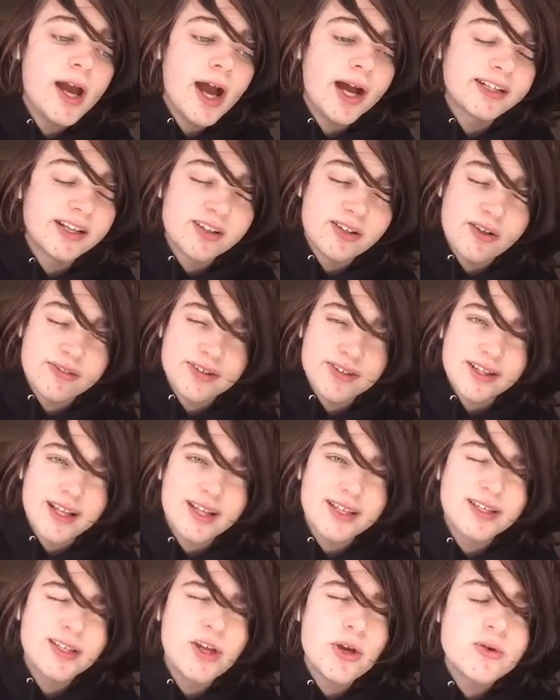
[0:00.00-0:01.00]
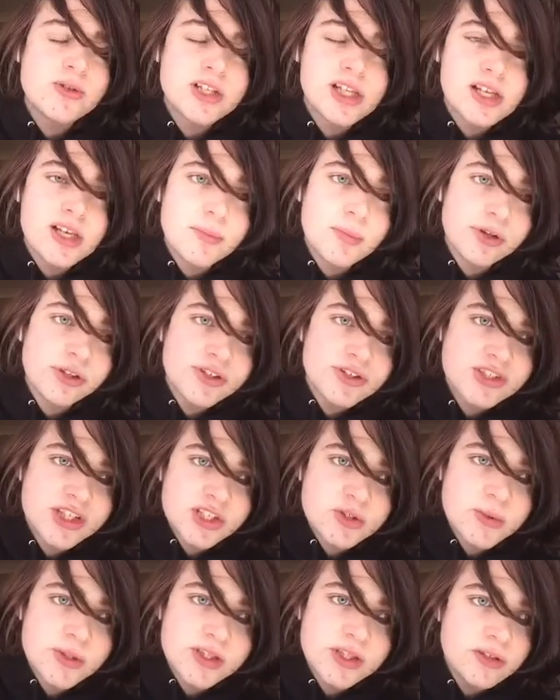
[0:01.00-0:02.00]
and I don't think that usually a book that
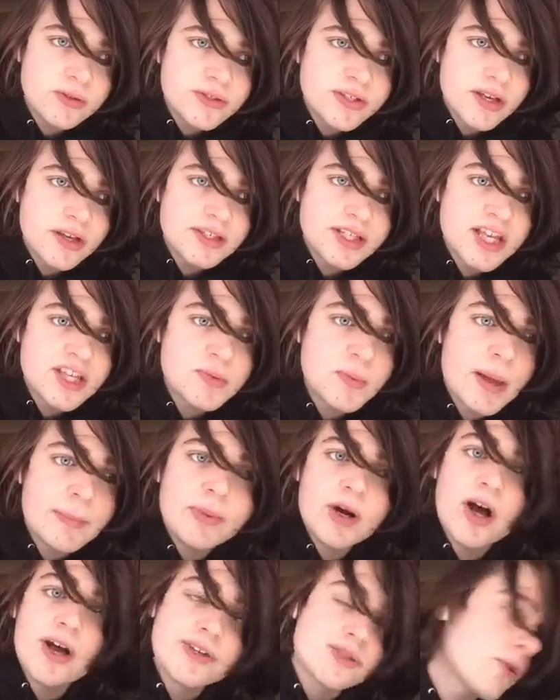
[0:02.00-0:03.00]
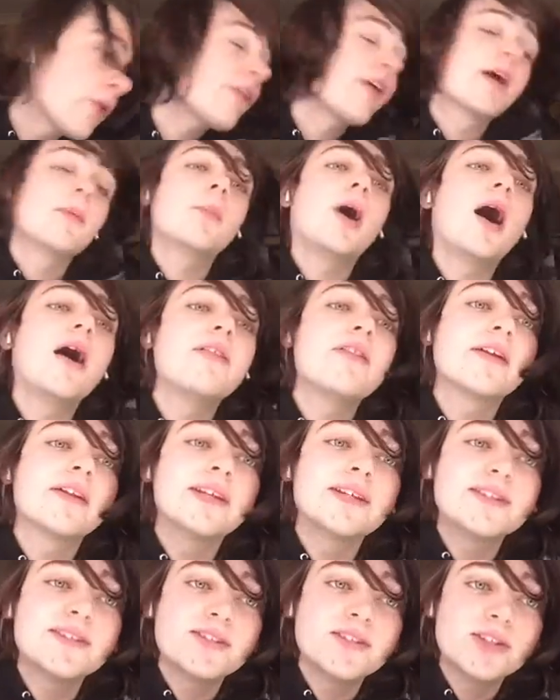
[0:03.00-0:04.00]
sticks with you tends to be a personal thing, but I think
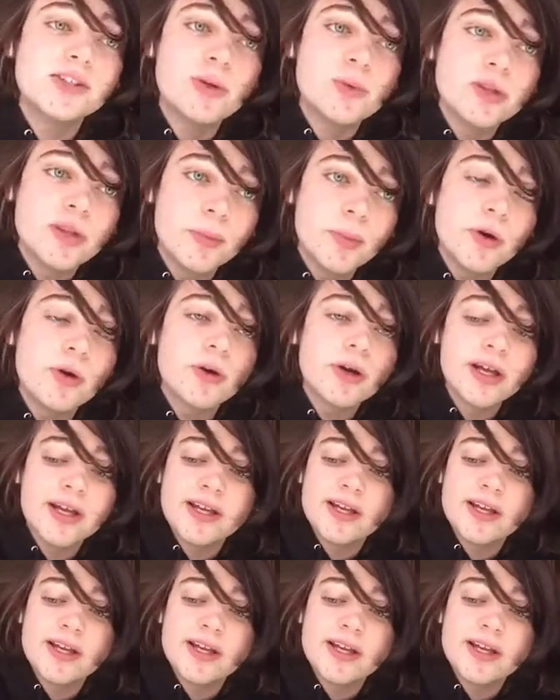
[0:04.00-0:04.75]
this is to do with the book.